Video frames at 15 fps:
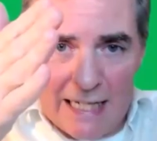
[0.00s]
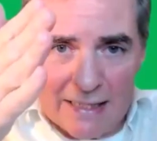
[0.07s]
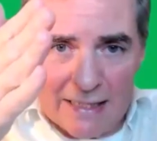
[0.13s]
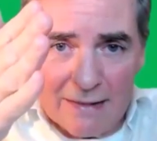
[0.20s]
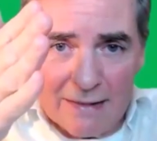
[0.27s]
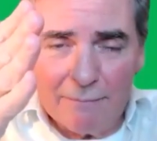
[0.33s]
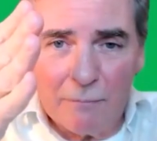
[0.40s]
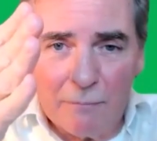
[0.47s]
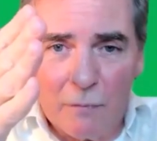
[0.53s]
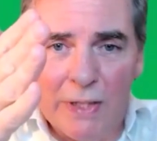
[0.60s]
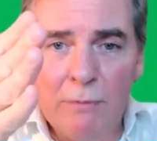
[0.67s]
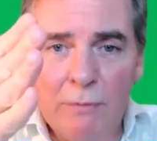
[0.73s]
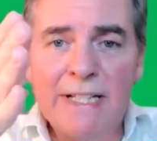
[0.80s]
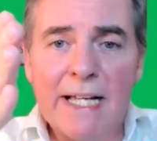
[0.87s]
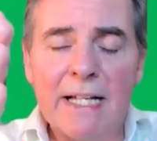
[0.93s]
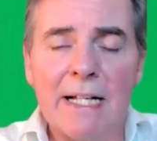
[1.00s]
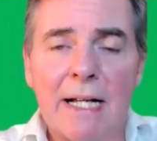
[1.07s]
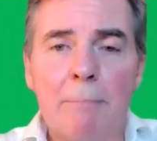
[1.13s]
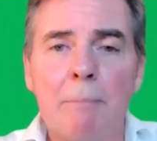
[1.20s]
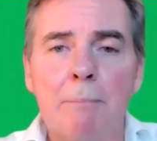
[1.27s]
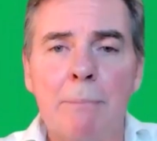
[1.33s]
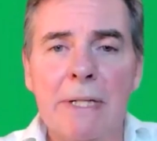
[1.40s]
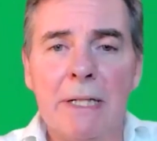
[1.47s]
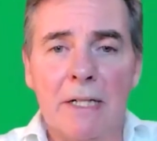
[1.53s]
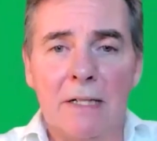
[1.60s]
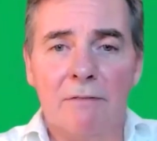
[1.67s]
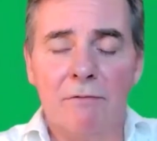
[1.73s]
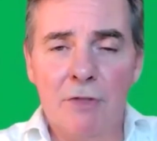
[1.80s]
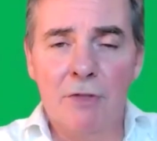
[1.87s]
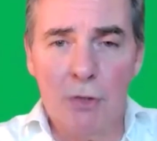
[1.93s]
And when we get a
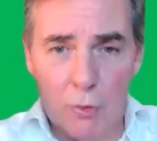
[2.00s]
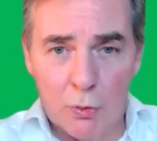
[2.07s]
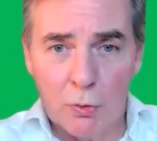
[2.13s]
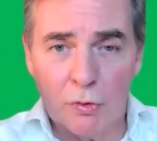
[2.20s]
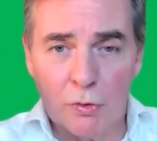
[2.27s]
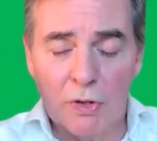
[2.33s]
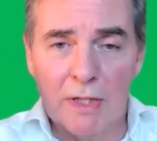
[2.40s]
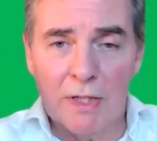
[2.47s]
bigger view